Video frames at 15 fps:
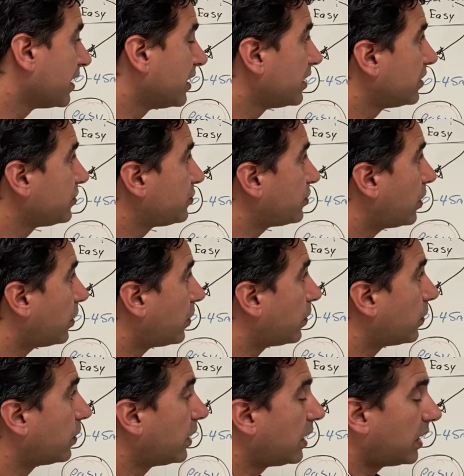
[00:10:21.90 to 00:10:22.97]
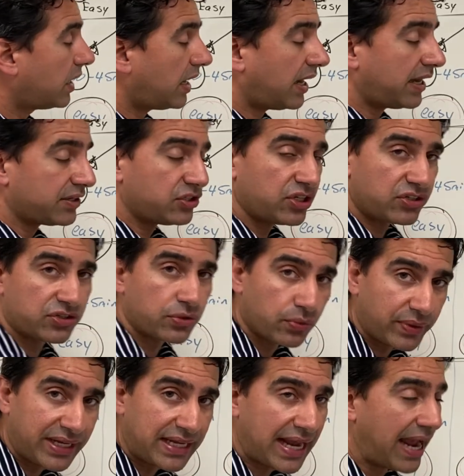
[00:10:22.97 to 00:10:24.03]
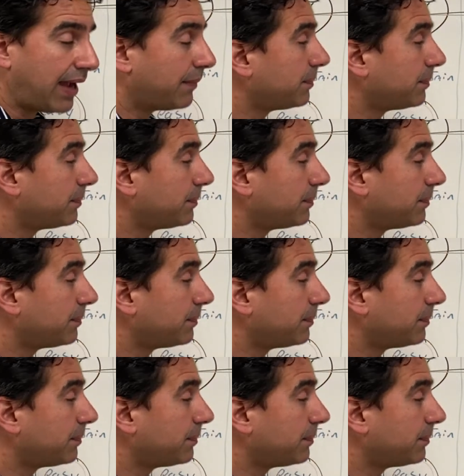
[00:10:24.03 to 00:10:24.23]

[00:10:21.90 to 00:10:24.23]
So just to recap,